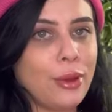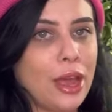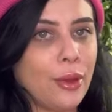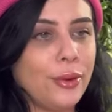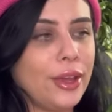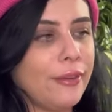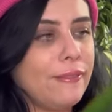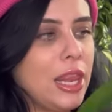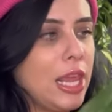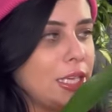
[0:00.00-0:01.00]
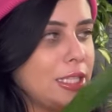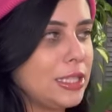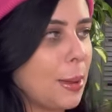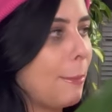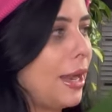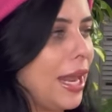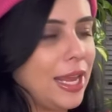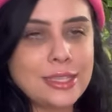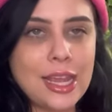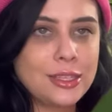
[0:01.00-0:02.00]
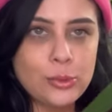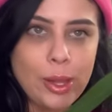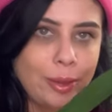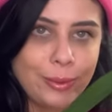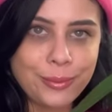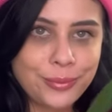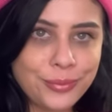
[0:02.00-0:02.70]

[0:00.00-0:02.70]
proud of this plant as well.